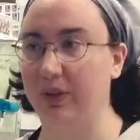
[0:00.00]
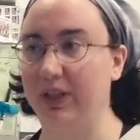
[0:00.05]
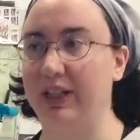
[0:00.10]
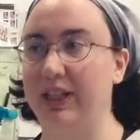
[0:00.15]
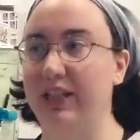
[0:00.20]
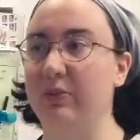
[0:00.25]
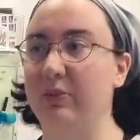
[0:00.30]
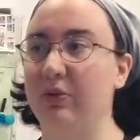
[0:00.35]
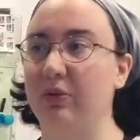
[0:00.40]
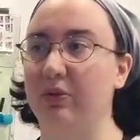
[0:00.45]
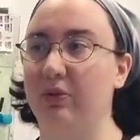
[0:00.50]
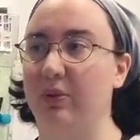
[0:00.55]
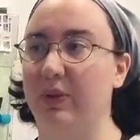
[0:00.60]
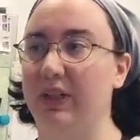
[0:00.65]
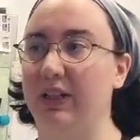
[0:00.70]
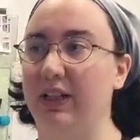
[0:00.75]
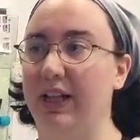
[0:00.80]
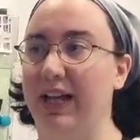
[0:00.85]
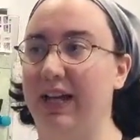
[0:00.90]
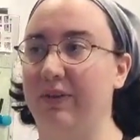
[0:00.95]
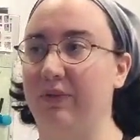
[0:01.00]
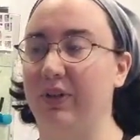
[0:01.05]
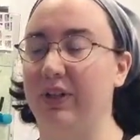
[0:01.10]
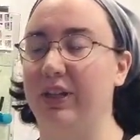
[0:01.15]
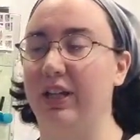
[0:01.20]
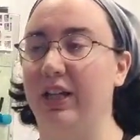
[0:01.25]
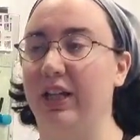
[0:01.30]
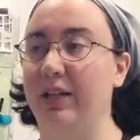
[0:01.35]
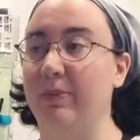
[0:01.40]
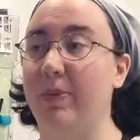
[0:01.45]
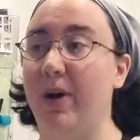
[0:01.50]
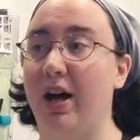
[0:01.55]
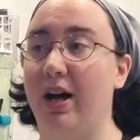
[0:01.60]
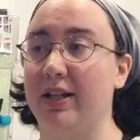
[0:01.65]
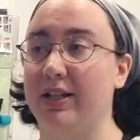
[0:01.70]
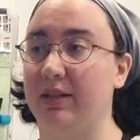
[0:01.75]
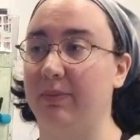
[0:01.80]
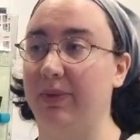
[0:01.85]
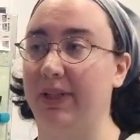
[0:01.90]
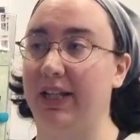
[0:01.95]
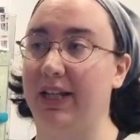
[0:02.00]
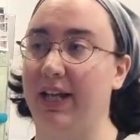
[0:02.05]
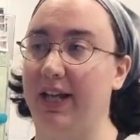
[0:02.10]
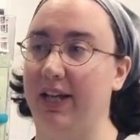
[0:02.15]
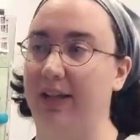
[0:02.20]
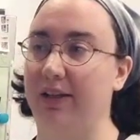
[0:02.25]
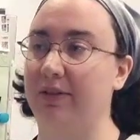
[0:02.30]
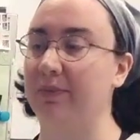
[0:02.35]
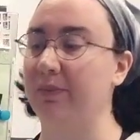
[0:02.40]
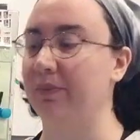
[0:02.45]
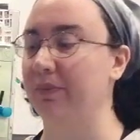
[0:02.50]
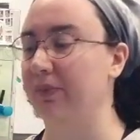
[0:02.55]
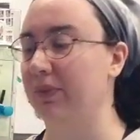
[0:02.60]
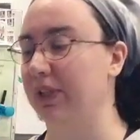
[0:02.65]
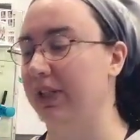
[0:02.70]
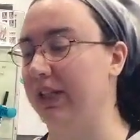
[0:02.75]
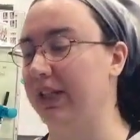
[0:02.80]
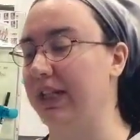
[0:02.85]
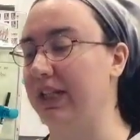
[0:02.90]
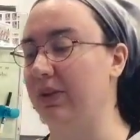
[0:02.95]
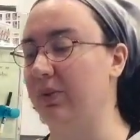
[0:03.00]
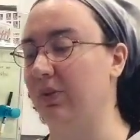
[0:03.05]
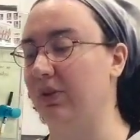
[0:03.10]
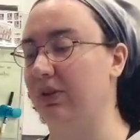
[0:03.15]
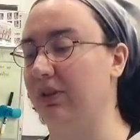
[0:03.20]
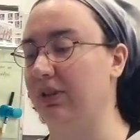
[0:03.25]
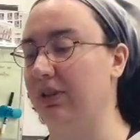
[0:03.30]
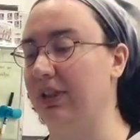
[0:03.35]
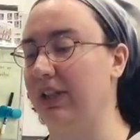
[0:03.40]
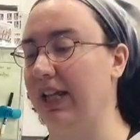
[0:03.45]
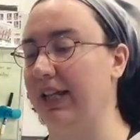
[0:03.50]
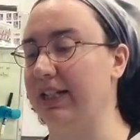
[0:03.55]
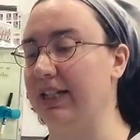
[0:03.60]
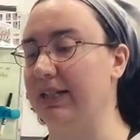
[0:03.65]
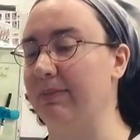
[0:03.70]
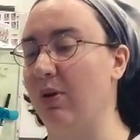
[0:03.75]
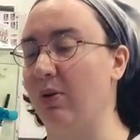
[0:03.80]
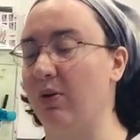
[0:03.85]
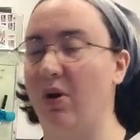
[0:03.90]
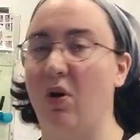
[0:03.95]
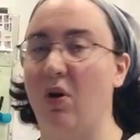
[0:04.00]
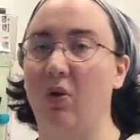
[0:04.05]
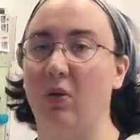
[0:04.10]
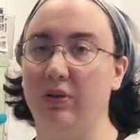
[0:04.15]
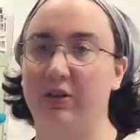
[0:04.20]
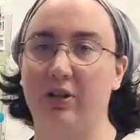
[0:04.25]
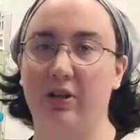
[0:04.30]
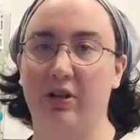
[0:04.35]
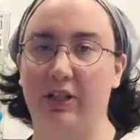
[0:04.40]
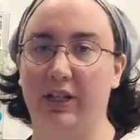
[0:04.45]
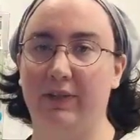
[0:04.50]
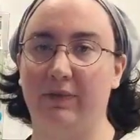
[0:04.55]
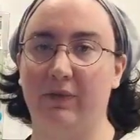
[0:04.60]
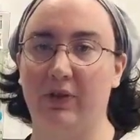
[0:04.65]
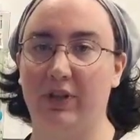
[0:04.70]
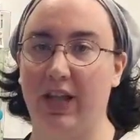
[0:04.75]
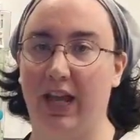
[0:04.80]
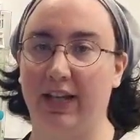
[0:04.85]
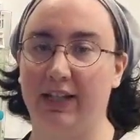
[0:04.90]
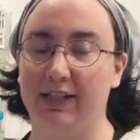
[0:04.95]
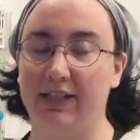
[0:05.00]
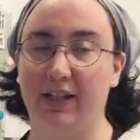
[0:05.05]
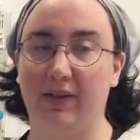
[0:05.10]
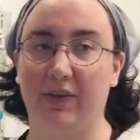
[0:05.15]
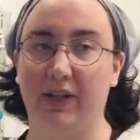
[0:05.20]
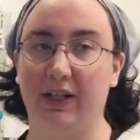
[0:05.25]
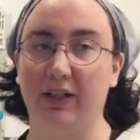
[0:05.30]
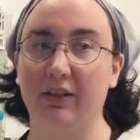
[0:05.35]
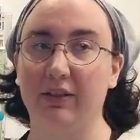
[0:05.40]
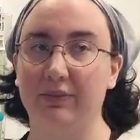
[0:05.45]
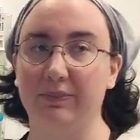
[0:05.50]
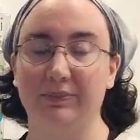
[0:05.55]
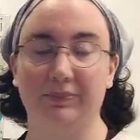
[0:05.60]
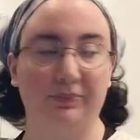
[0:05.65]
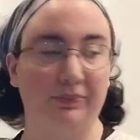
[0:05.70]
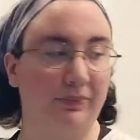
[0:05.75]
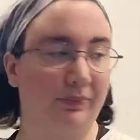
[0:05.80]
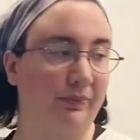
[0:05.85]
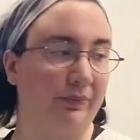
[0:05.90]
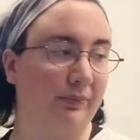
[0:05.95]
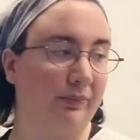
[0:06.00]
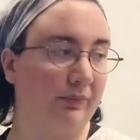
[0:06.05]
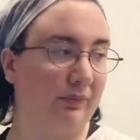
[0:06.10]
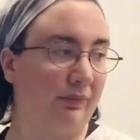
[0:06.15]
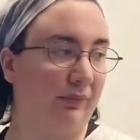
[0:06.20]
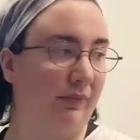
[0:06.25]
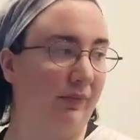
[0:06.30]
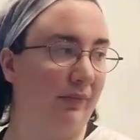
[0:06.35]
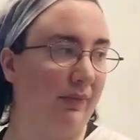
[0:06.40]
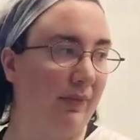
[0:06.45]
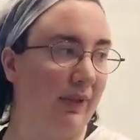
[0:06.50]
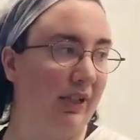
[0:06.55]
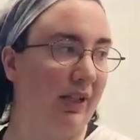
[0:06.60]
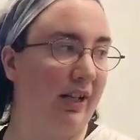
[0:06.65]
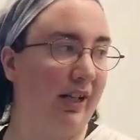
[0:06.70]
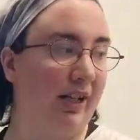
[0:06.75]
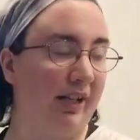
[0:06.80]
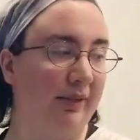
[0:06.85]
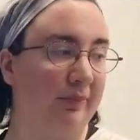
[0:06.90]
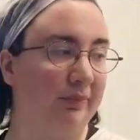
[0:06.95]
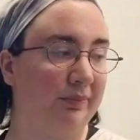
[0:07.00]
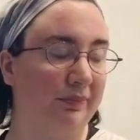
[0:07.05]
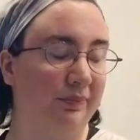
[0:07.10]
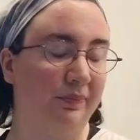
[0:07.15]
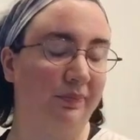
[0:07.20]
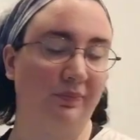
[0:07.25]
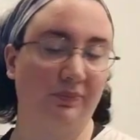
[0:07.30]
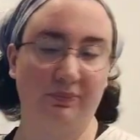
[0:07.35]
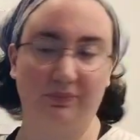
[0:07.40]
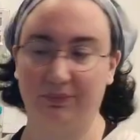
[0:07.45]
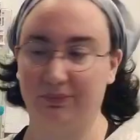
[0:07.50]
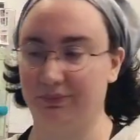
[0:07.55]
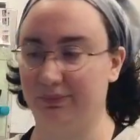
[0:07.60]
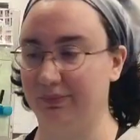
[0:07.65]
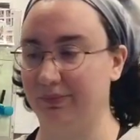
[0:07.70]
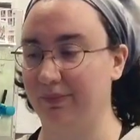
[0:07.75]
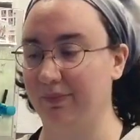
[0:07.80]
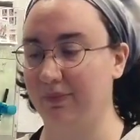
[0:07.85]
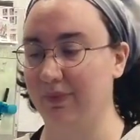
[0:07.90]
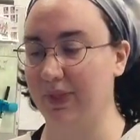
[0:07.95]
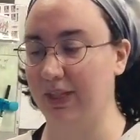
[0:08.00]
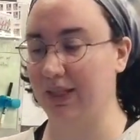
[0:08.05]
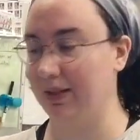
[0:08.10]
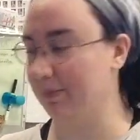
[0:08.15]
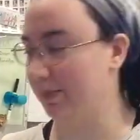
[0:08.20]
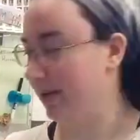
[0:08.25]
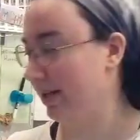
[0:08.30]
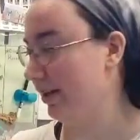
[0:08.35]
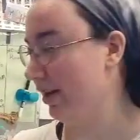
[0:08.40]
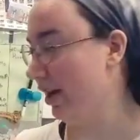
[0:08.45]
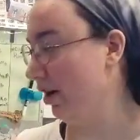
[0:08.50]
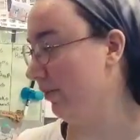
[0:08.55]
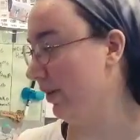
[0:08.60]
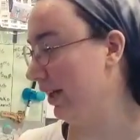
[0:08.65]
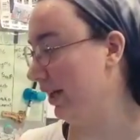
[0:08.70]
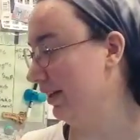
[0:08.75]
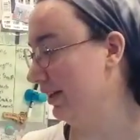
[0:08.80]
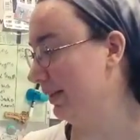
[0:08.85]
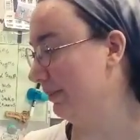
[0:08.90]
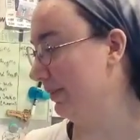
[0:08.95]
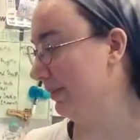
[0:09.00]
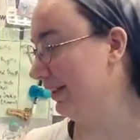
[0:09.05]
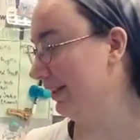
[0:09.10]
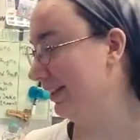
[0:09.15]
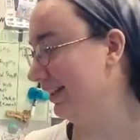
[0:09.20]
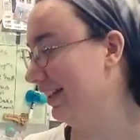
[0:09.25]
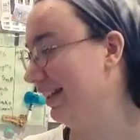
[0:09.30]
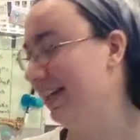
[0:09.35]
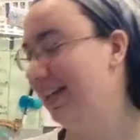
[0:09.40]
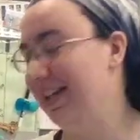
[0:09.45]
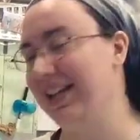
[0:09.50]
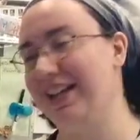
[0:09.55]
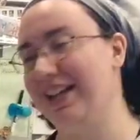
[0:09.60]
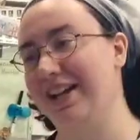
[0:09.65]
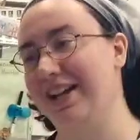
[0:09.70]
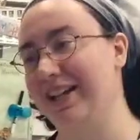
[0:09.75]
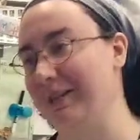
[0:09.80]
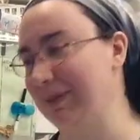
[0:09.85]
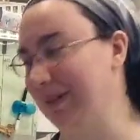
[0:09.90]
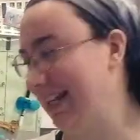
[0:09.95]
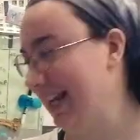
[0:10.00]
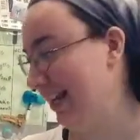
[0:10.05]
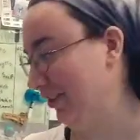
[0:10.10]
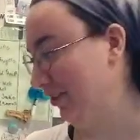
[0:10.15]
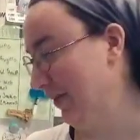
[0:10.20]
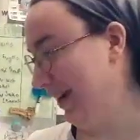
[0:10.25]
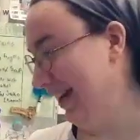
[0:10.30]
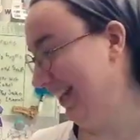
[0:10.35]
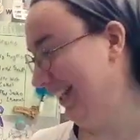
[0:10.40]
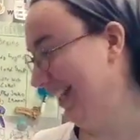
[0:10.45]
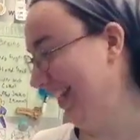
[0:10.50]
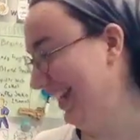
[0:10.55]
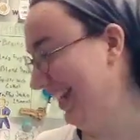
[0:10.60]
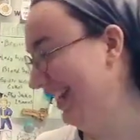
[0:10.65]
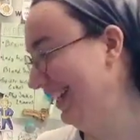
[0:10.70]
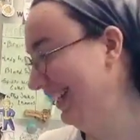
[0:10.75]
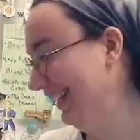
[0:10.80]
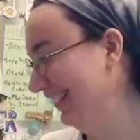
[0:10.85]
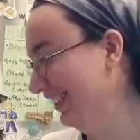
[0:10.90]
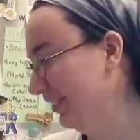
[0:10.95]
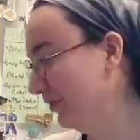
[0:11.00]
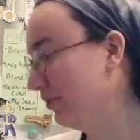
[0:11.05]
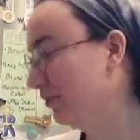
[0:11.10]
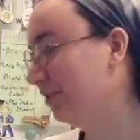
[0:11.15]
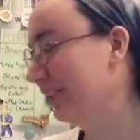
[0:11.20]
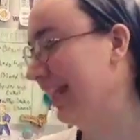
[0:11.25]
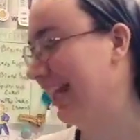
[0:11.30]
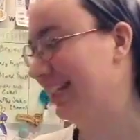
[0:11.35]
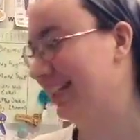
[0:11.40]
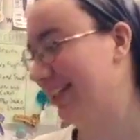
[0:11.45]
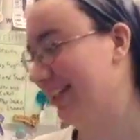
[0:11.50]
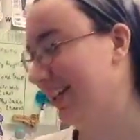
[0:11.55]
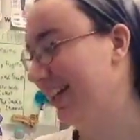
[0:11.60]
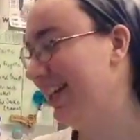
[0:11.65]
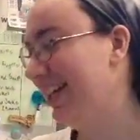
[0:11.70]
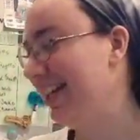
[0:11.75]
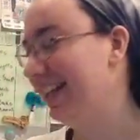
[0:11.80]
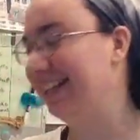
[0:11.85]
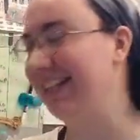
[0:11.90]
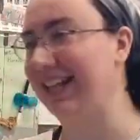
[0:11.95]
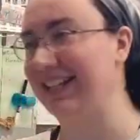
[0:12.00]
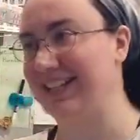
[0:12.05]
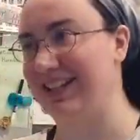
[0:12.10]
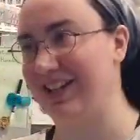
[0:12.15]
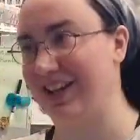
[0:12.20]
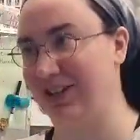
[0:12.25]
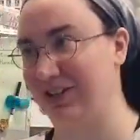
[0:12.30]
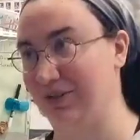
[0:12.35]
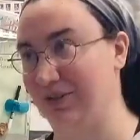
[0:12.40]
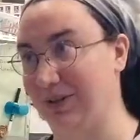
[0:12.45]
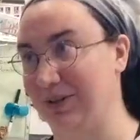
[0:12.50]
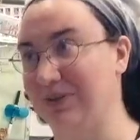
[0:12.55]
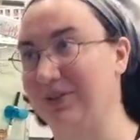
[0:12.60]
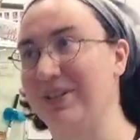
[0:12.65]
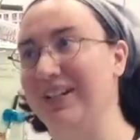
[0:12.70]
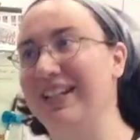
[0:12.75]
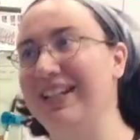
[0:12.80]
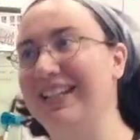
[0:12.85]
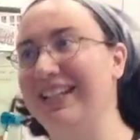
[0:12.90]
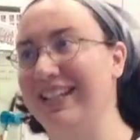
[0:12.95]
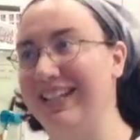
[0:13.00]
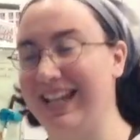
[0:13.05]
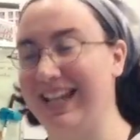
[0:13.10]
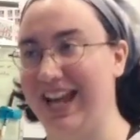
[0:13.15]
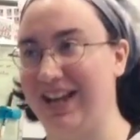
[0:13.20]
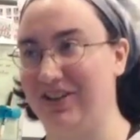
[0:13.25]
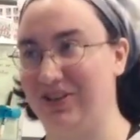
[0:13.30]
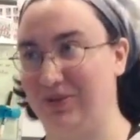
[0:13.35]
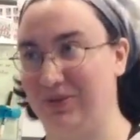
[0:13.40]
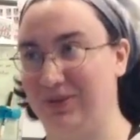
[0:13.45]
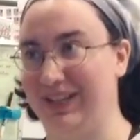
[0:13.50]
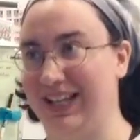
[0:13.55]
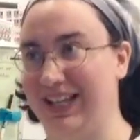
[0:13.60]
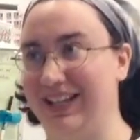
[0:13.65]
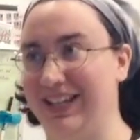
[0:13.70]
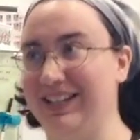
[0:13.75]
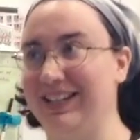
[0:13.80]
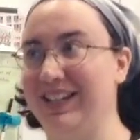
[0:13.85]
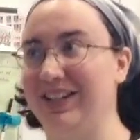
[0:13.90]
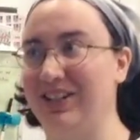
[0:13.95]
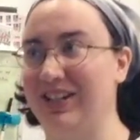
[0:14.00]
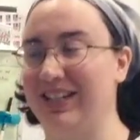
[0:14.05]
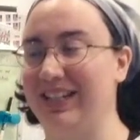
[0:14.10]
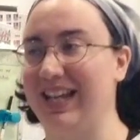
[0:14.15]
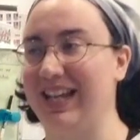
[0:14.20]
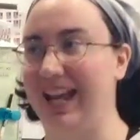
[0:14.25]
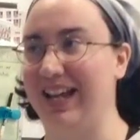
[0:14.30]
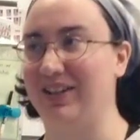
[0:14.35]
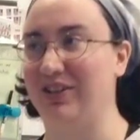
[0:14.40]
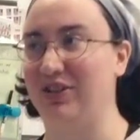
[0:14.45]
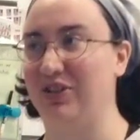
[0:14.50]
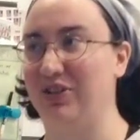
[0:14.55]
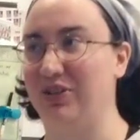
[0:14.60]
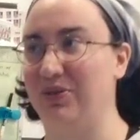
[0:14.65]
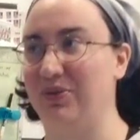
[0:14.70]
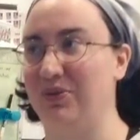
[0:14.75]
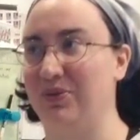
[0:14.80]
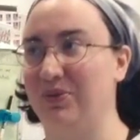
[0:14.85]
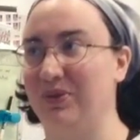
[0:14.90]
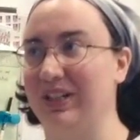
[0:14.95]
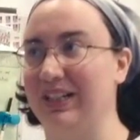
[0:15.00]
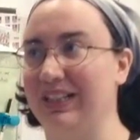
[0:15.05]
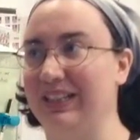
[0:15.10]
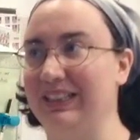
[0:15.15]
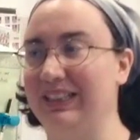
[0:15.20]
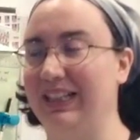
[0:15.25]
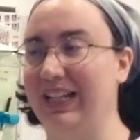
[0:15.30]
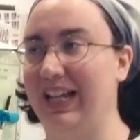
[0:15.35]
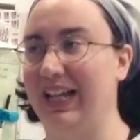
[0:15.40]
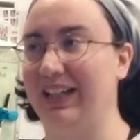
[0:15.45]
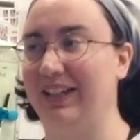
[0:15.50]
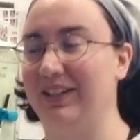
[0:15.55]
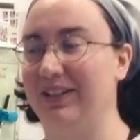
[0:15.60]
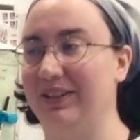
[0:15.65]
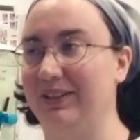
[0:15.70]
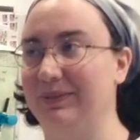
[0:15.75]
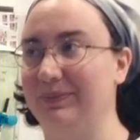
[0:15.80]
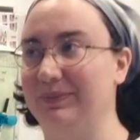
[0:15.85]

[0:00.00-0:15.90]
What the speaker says: he will grill everything he possibly can. He will like smoke a whole turkey for Thanksgiving. Um, but no, my husband can't do anything. Or that's not true. He can do things. He just can't do like